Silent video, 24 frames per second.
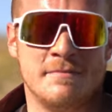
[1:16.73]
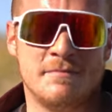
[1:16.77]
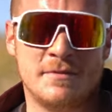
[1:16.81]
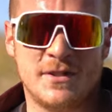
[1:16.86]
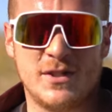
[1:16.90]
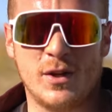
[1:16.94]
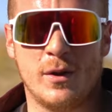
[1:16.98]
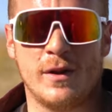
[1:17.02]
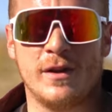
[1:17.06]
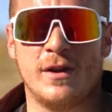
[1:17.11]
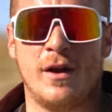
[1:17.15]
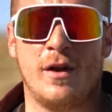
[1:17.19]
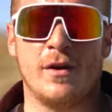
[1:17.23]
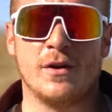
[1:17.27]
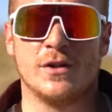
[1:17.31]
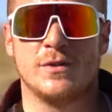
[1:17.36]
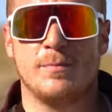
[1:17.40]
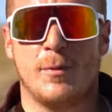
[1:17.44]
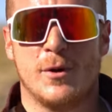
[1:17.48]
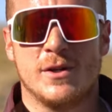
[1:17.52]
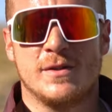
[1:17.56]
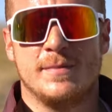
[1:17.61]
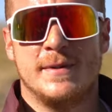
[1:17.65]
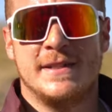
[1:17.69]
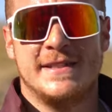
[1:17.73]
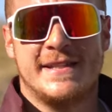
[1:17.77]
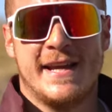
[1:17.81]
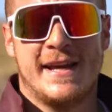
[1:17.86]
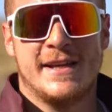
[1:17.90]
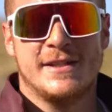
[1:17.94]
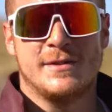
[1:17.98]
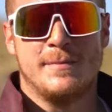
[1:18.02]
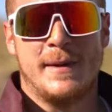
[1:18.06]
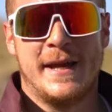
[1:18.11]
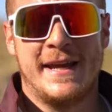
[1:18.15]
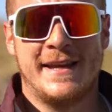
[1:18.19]
So the Dollar Sportsman
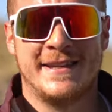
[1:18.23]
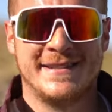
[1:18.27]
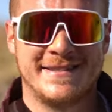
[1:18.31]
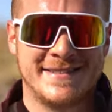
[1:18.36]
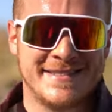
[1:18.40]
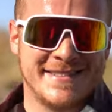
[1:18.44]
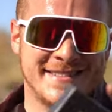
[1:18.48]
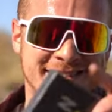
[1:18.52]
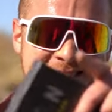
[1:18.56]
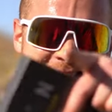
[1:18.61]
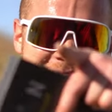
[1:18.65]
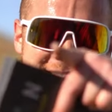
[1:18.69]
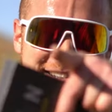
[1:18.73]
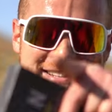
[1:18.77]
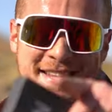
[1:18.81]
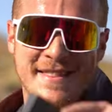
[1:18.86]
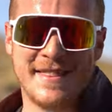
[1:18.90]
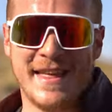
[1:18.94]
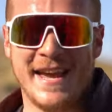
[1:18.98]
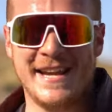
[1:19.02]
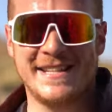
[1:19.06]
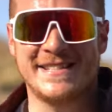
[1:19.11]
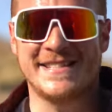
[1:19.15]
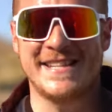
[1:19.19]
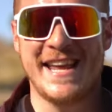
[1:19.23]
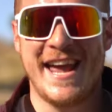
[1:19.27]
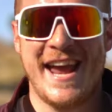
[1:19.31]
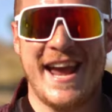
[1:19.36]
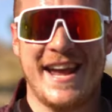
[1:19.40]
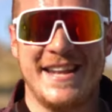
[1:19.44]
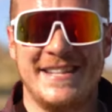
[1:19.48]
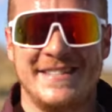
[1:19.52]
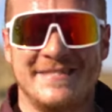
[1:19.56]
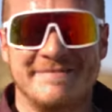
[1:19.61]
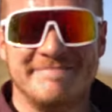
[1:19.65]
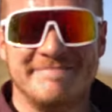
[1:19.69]
tells me. Thanks Zan.